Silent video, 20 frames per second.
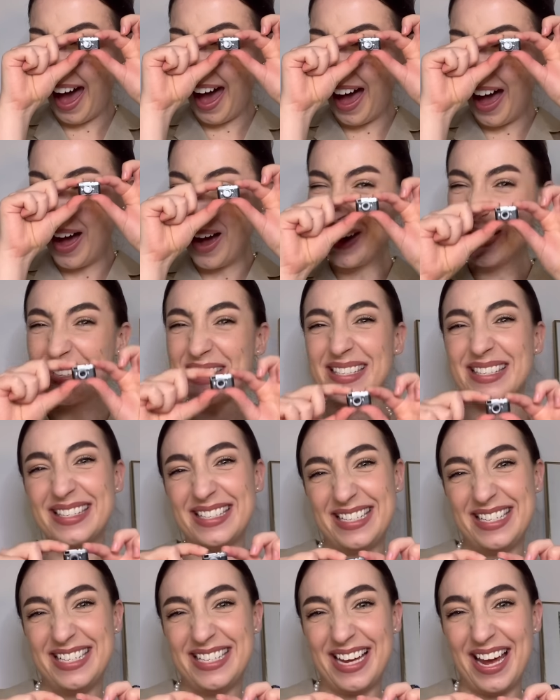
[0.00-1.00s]
oh,
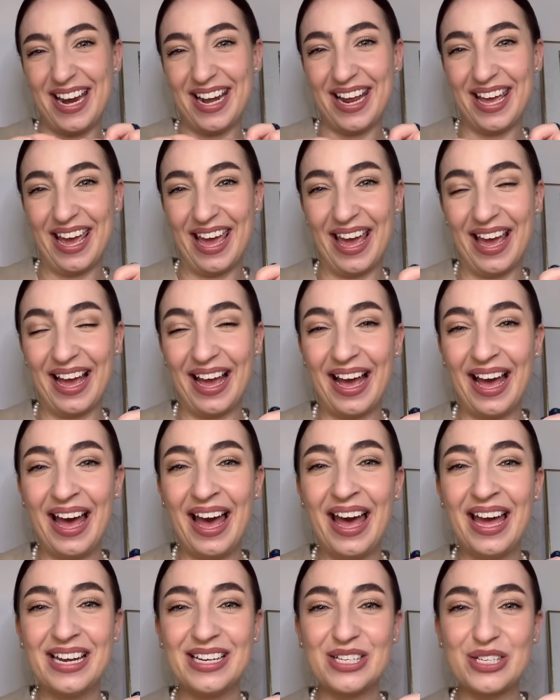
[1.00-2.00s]
stunning.
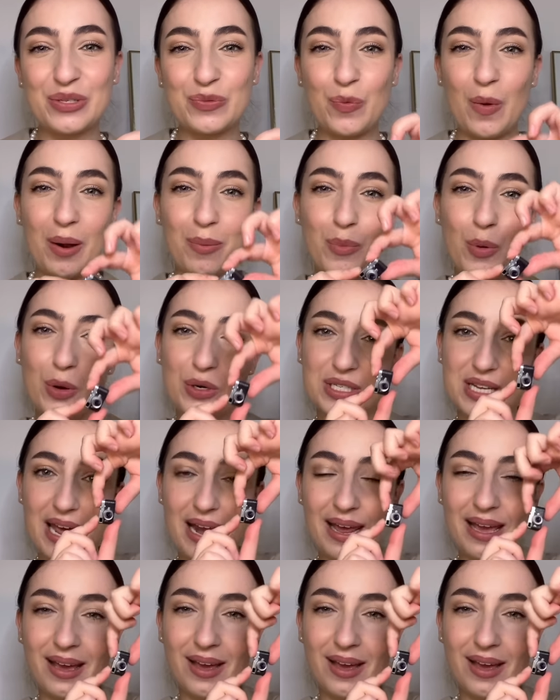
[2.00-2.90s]
Just one more, darling.